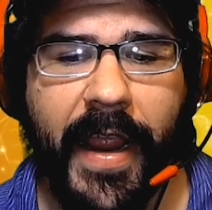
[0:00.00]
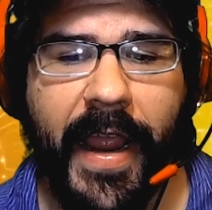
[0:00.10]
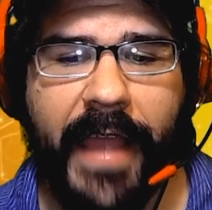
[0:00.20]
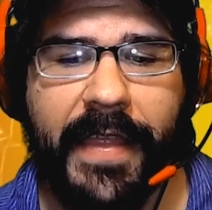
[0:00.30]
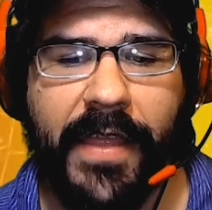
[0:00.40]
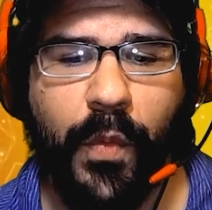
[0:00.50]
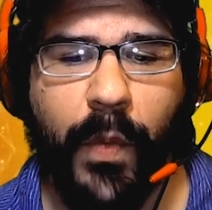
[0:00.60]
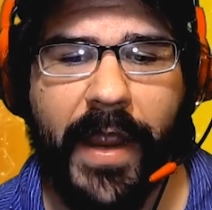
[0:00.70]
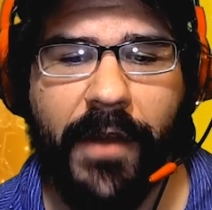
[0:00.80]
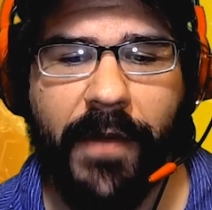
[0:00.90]
and then the
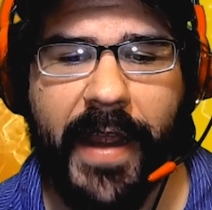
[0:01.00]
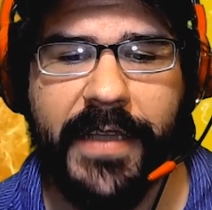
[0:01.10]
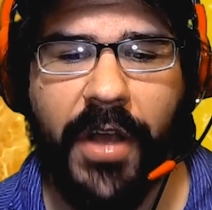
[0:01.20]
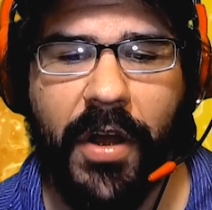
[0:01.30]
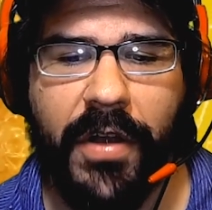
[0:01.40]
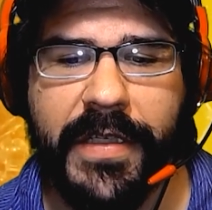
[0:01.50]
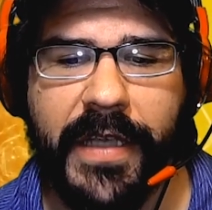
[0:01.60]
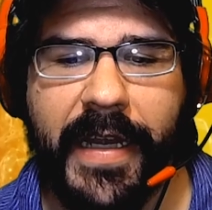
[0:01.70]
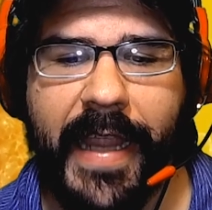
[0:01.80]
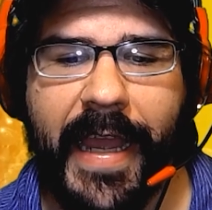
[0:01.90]
wing grade is also
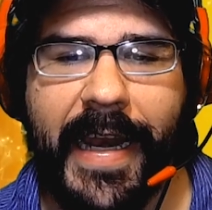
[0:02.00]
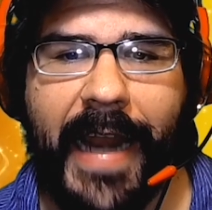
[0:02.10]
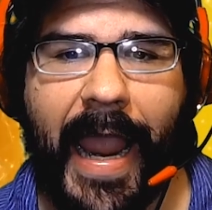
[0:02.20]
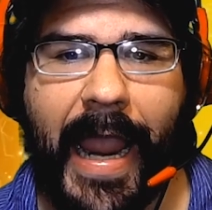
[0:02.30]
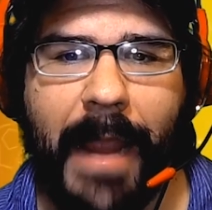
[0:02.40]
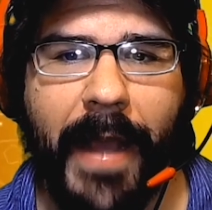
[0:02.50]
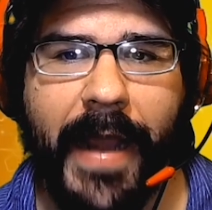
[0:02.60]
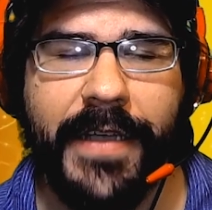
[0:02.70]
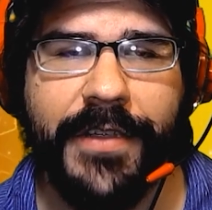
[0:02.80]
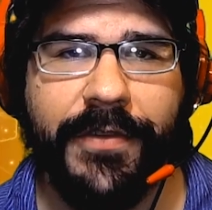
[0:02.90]
going to get an a
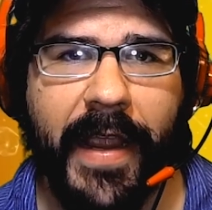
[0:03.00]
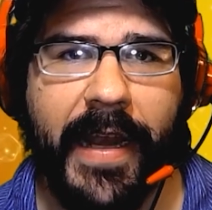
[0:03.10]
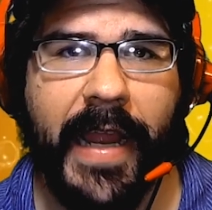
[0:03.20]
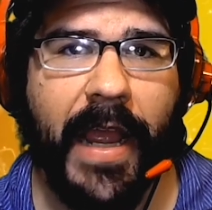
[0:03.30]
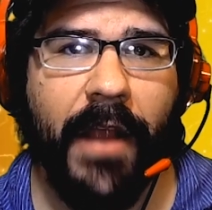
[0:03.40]
minus grade